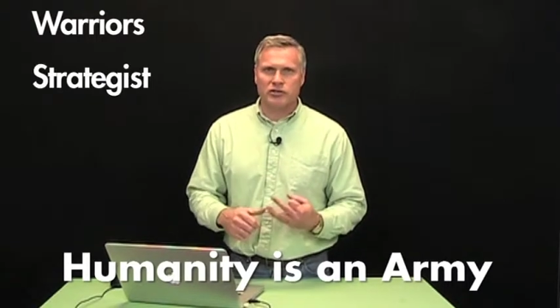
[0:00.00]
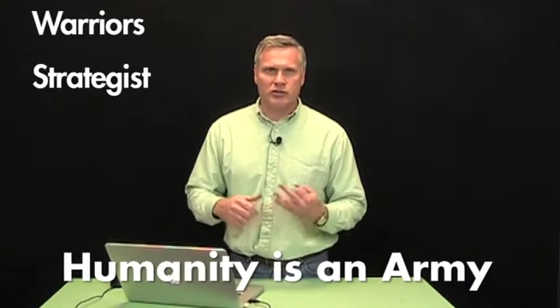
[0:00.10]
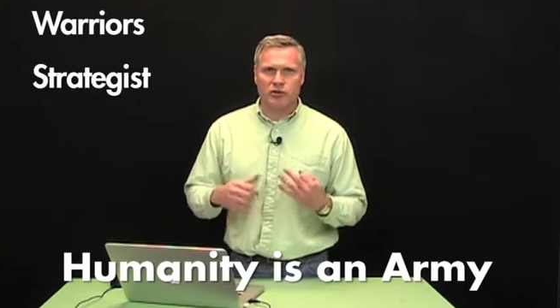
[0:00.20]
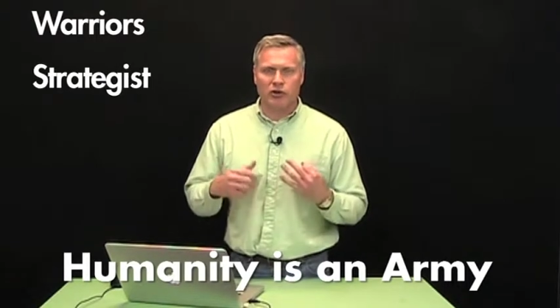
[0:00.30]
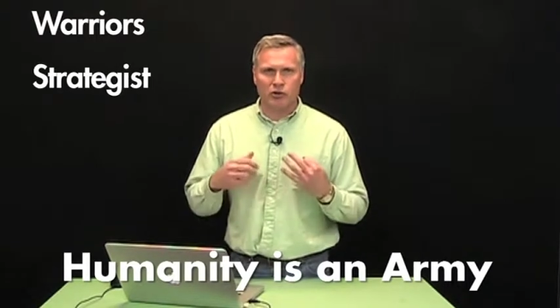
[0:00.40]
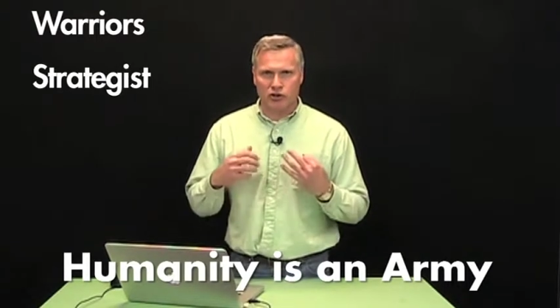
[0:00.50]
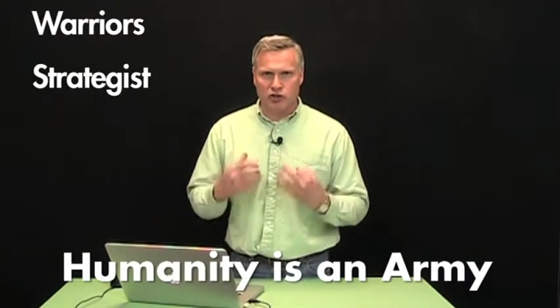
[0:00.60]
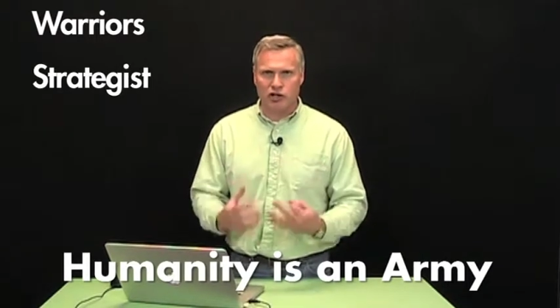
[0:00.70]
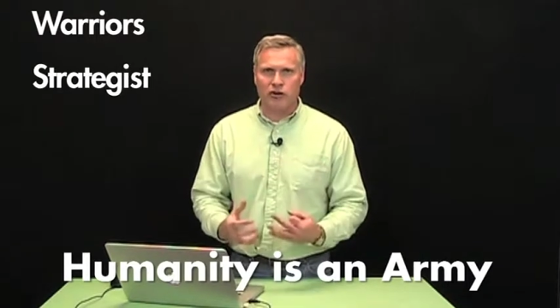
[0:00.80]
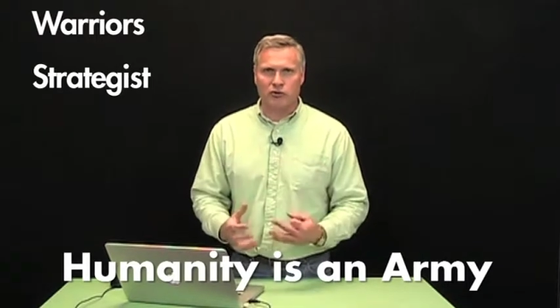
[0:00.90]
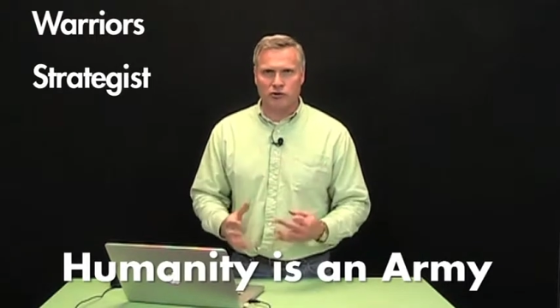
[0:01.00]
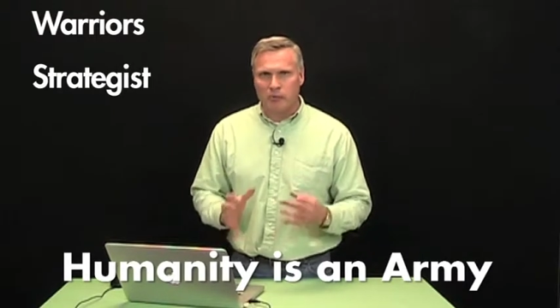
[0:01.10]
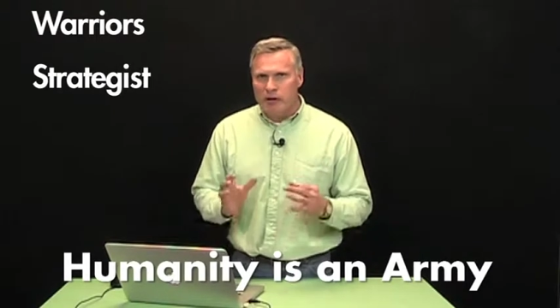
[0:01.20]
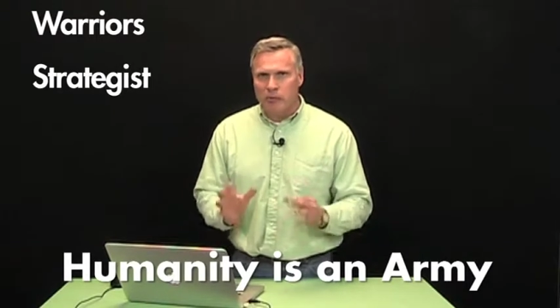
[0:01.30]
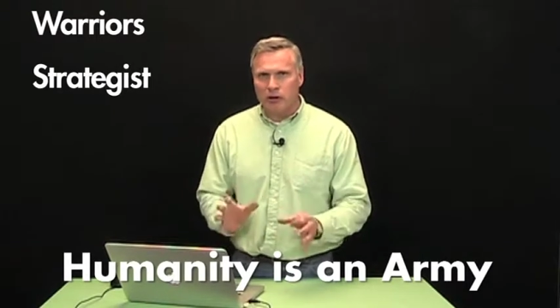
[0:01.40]
the generals, the
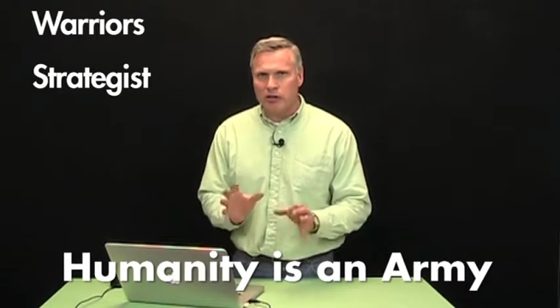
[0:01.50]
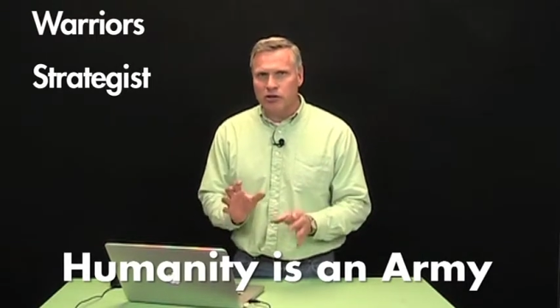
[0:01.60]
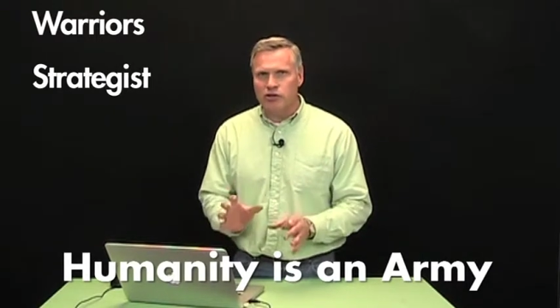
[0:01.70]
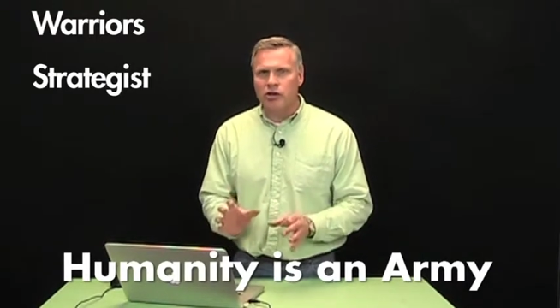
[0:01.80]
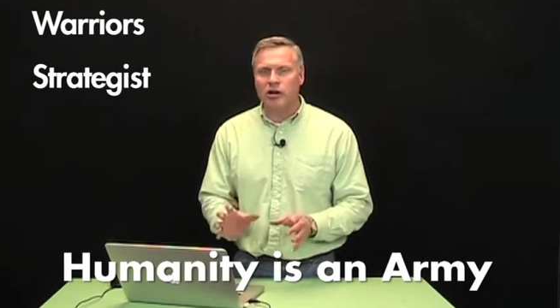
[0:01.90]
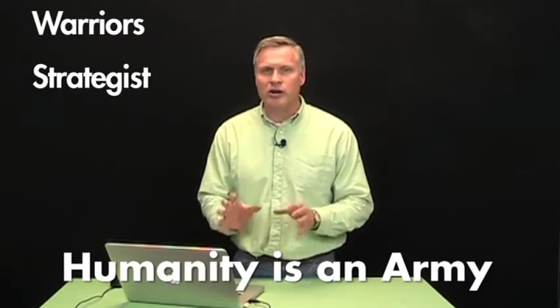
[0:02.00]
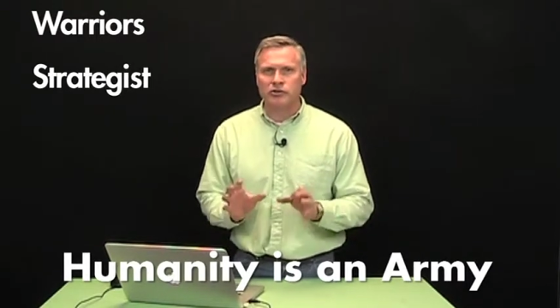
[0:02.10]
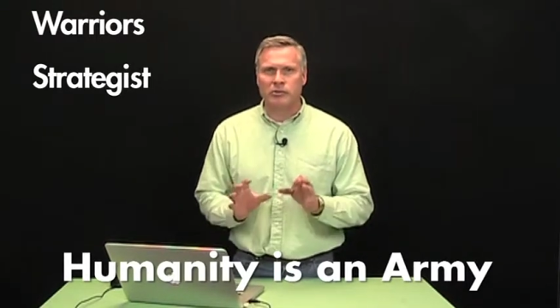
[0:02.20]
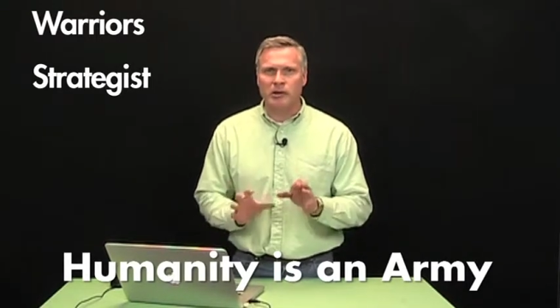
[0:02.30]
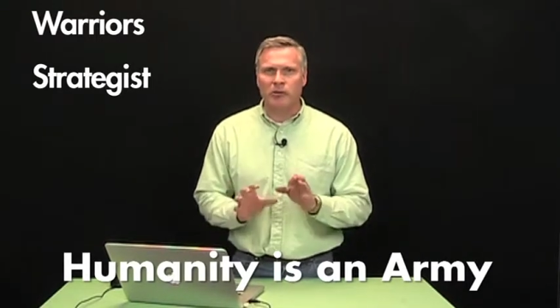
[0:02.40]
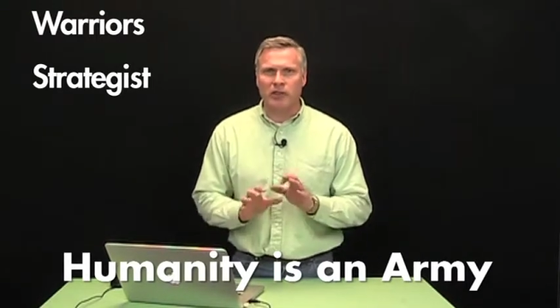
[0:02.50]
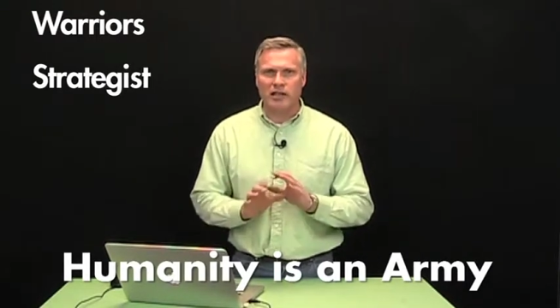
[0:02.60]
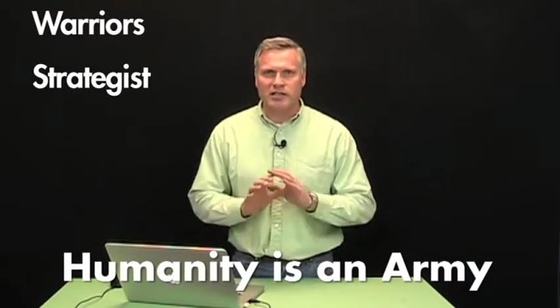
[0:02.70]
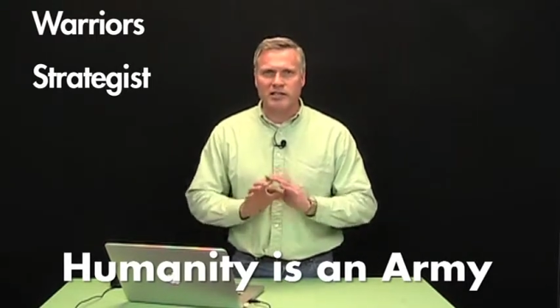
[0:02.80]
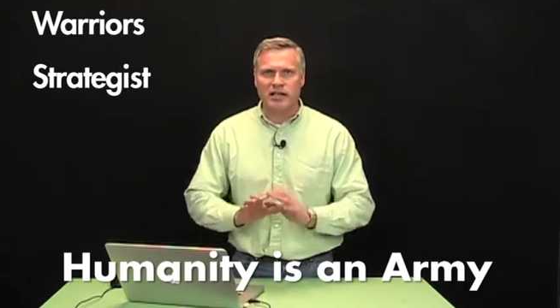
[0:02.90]
people in charge, the people
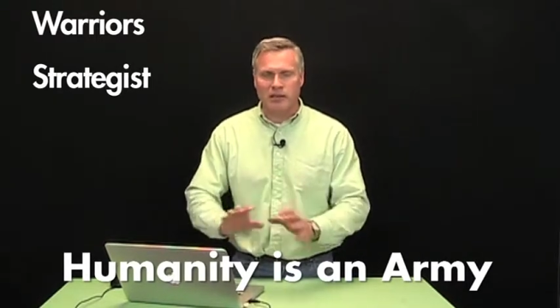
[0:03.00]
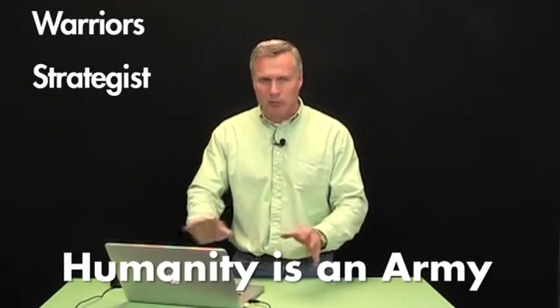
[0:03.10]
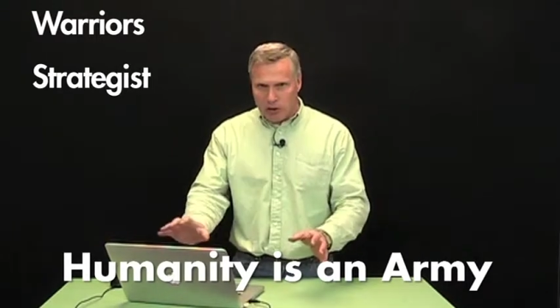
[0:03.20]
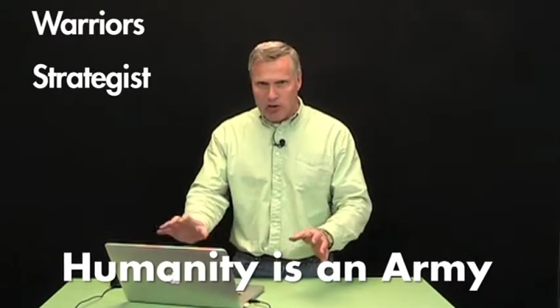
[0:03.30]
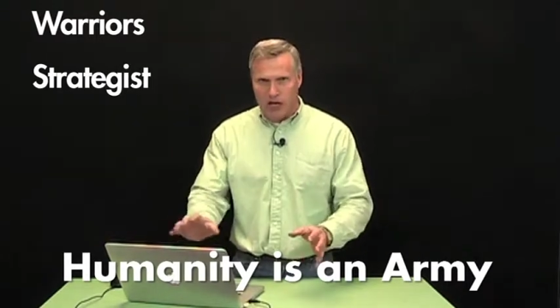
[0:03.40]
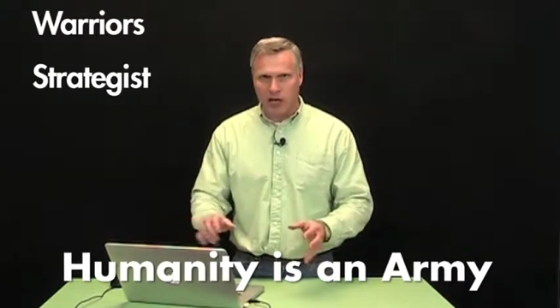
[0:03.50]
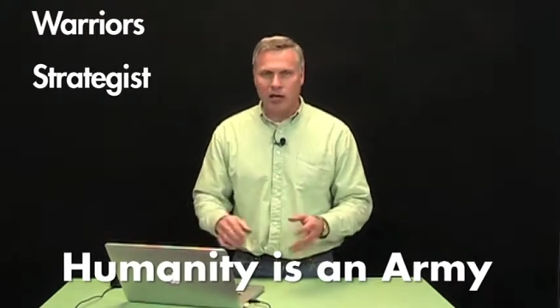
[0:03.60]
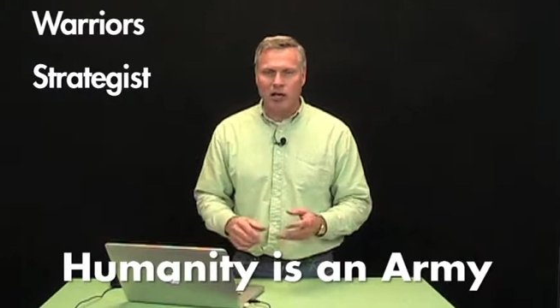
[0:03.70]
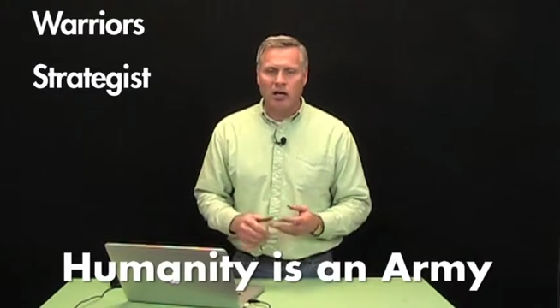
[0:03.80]
that set the plan.